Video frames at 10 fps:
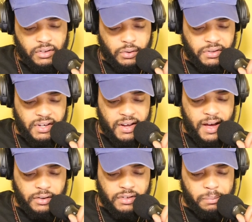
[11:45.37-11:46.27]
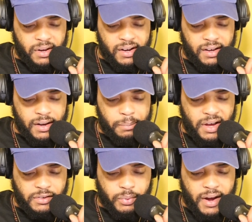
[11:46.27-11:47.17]
So seek out some media
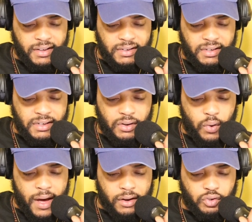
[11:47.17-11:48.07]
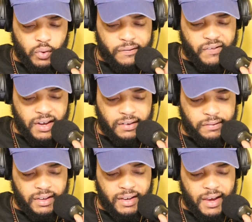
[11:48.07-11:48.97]
best practices on how to
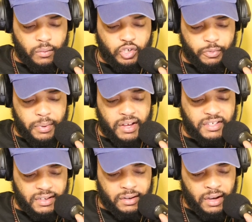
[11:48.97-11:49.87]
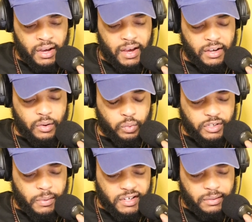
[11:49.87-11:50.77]
effectively and
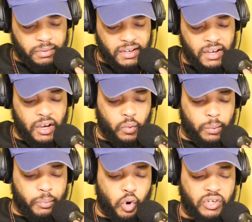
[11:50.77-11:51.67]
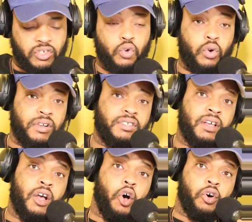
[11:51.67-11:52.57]
responsibly report
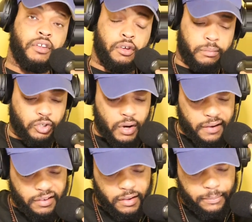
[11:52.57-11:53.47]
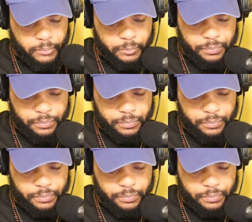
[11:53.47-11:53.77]
stories on human trafficking.